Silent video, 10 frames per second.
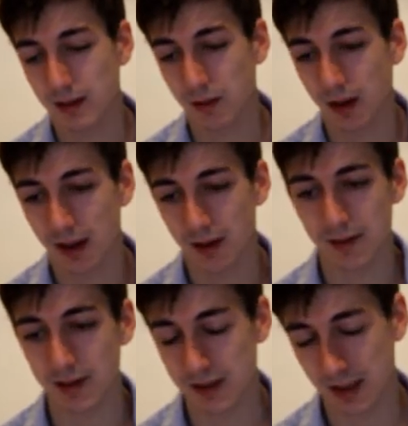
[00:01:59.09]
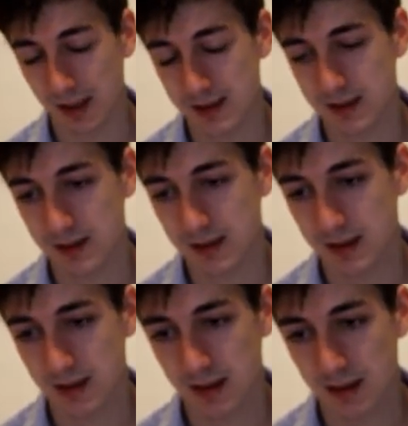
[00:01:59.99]
when I have these sets,
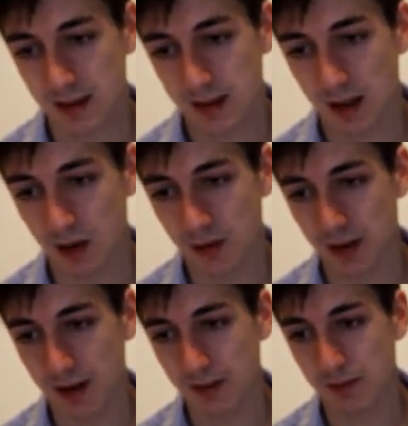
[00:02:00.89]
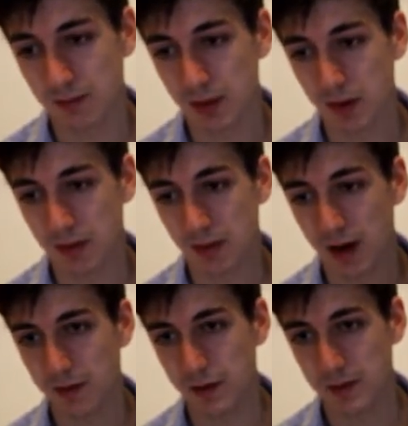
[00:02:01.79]
I will then put other